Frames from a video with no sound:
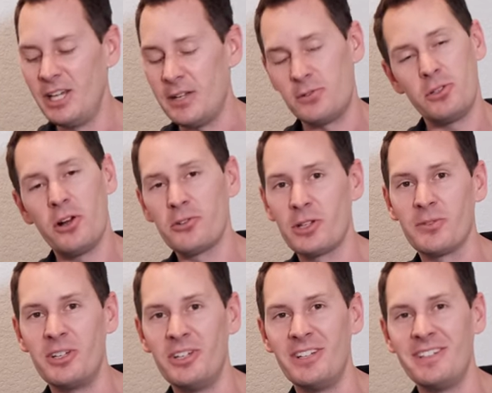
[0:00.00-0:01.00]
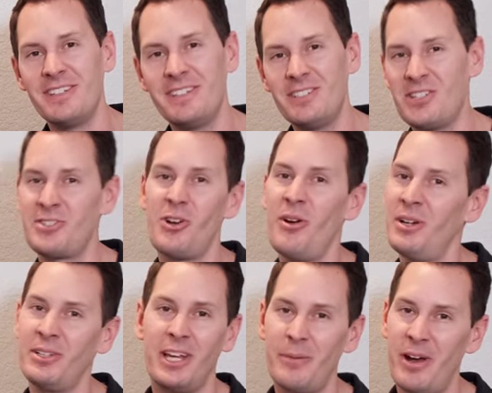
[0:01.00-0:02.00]
if your dog's overheating, just go ahead
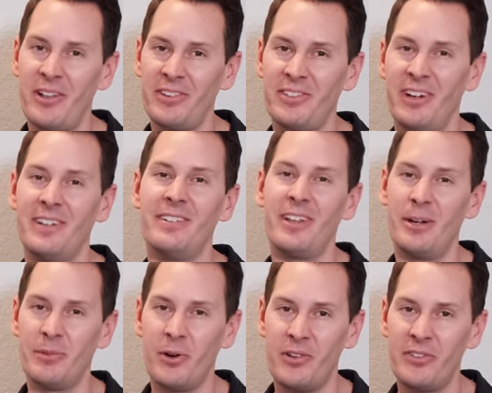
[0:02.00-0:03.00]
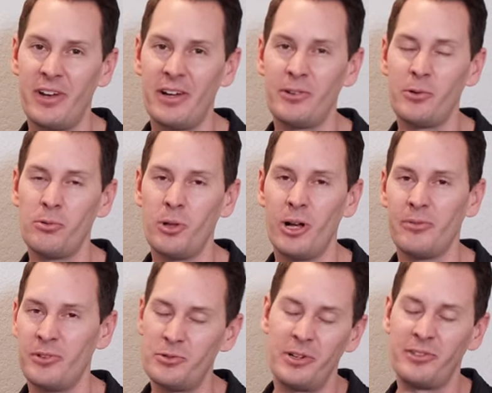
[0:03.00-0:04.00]
and get him out of the sun, let him go inside, cool
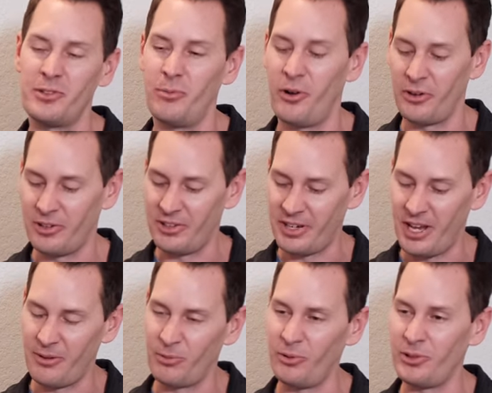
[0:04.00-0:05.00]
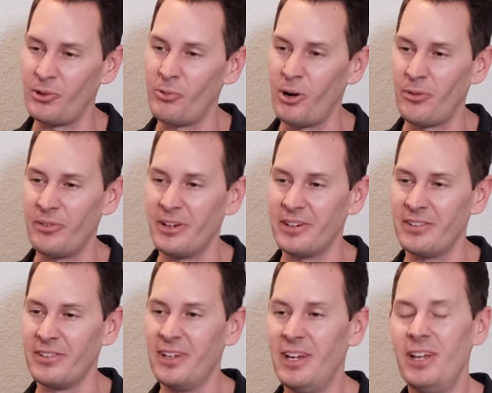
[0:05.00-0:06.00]
off, and drink some water to kind of really cool off there,
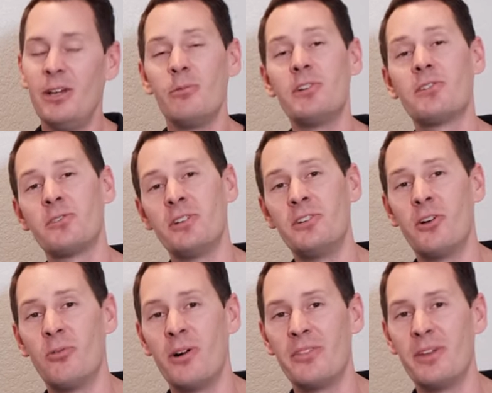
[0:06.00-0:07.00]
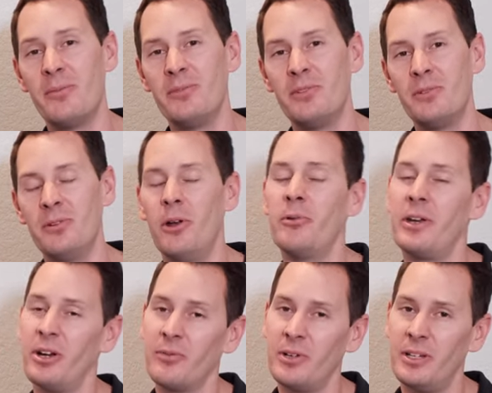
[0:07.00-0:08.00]
because we certainly don't want them to, you know,
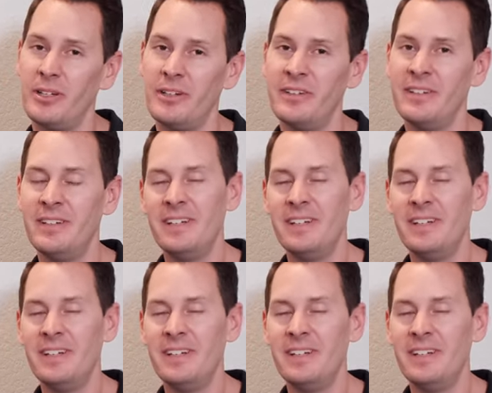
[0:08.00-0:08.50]
get overheated.